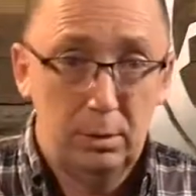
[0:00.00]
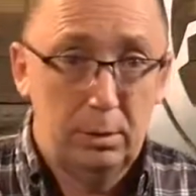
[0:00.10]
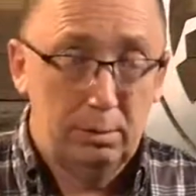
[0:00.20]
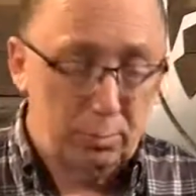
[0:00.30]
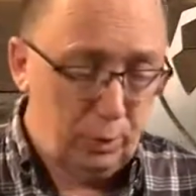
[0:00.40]

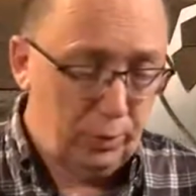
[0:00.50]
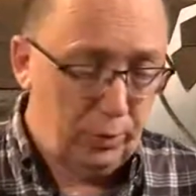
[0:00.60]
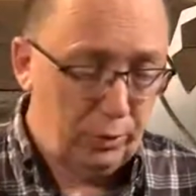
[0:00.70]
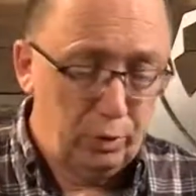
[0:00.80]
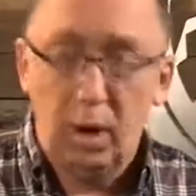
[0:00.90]
Most of us
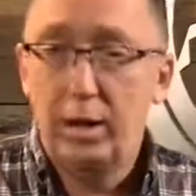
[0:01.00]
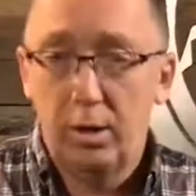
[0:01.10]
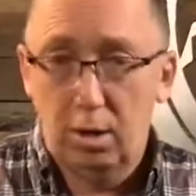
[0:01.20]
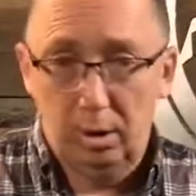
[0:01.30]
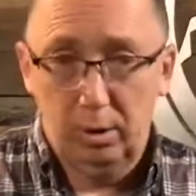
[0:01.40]
are great at
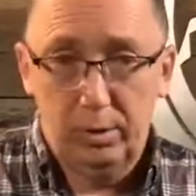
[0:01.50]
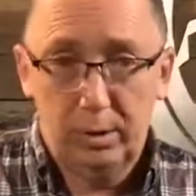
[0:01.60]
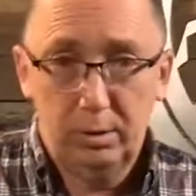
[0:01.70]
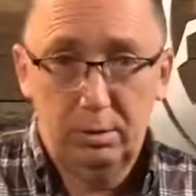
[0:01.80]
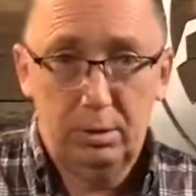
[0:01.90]
arguing.
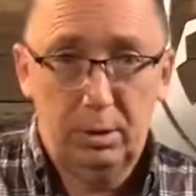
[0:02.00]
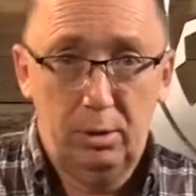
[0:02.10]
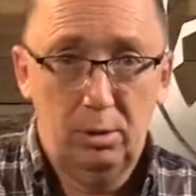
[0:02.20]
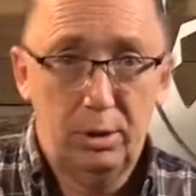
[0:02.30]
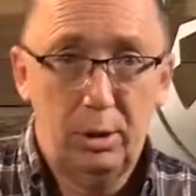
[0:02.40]
You
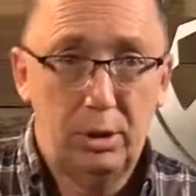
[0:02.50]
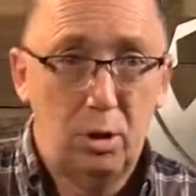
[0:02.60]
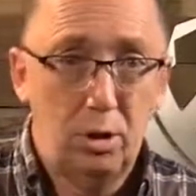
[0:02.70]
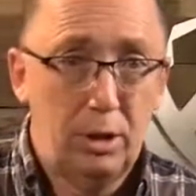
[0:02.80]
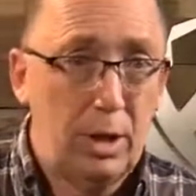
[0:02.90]
look at a
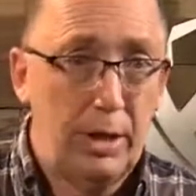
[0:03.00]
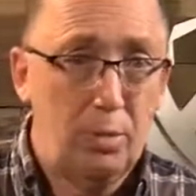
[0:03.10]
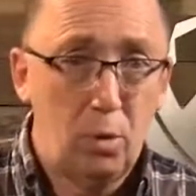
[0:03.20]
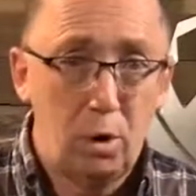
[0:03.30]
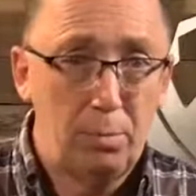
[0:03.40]
long line at
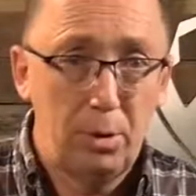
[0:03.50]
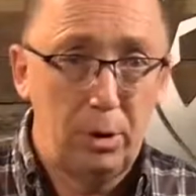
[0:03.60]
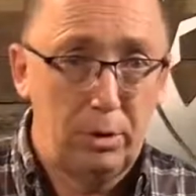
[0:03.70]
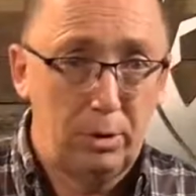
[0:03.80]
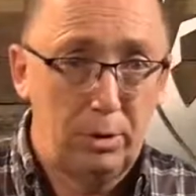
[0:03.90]
Walmart
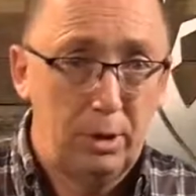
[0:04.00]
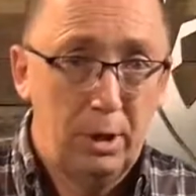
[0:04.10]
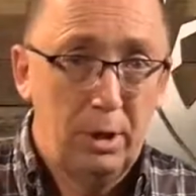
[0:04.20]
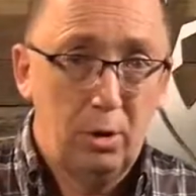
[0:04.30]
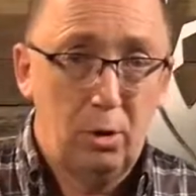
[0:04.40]
or
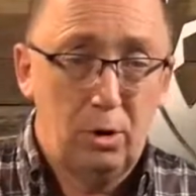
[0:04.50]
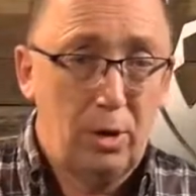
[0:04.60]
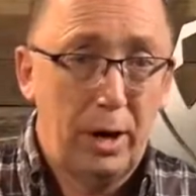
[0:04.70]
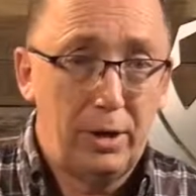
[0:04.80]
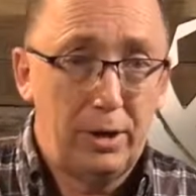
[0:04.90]
a
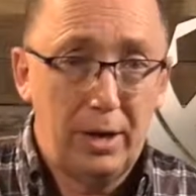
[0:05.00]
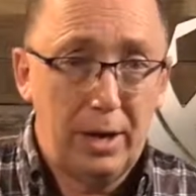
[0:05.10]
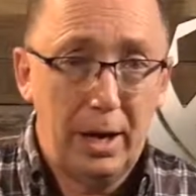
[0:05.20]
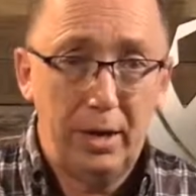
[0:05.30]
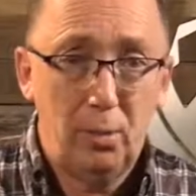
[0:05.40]
crowded
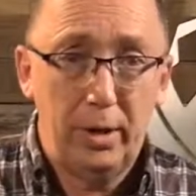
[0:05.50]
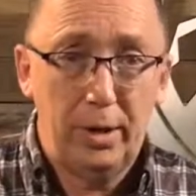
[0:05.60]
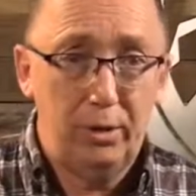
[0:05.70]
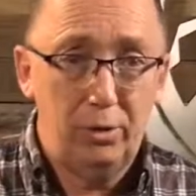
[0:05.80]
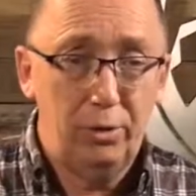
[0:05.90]
highway, and
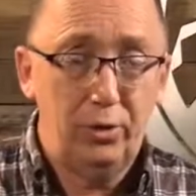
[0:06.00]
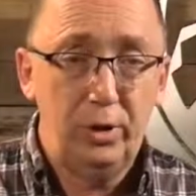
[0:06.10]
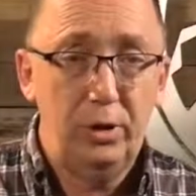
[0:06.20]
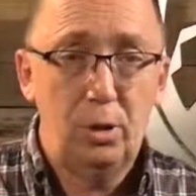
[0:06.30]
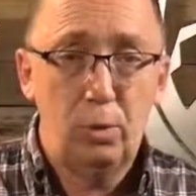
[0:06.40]
you'll just see it
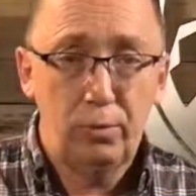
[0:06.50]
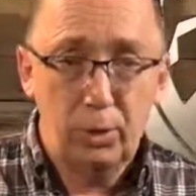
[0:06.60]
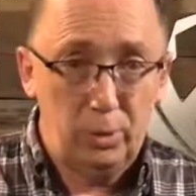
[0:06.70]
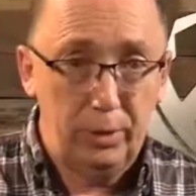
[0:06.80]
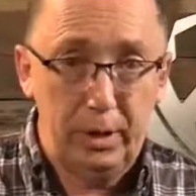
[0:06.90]
over and over again.